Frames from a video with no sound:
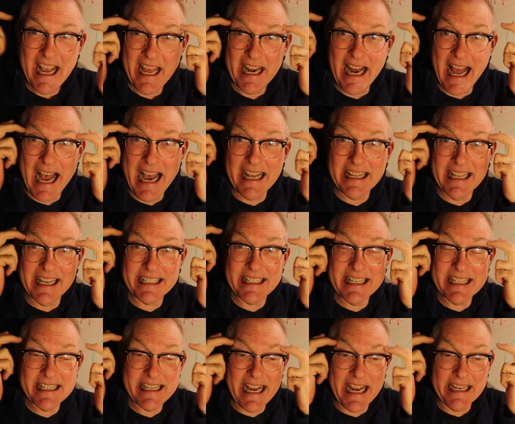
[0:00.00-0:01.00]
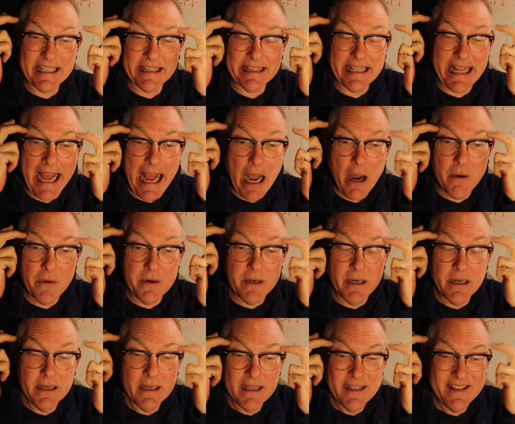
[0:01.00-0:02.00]
And I like to say it
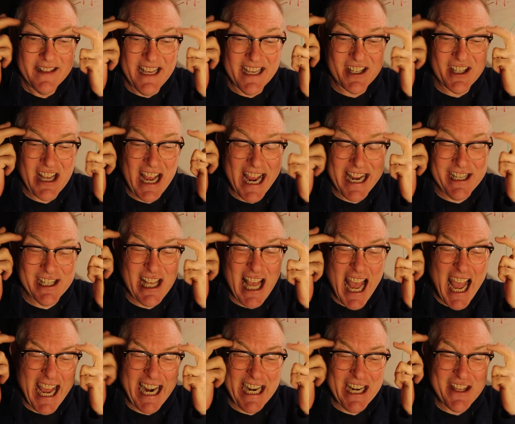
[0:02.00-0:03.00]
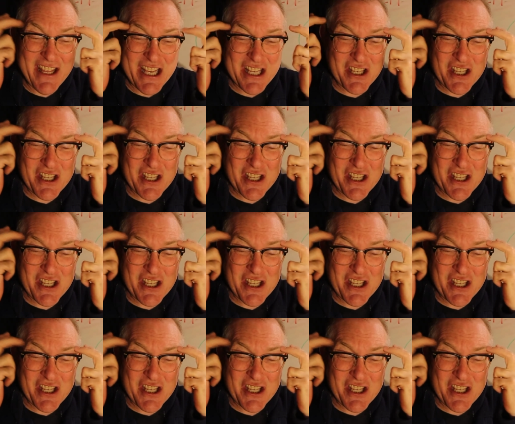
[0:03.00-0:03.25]
loud, this anxiety,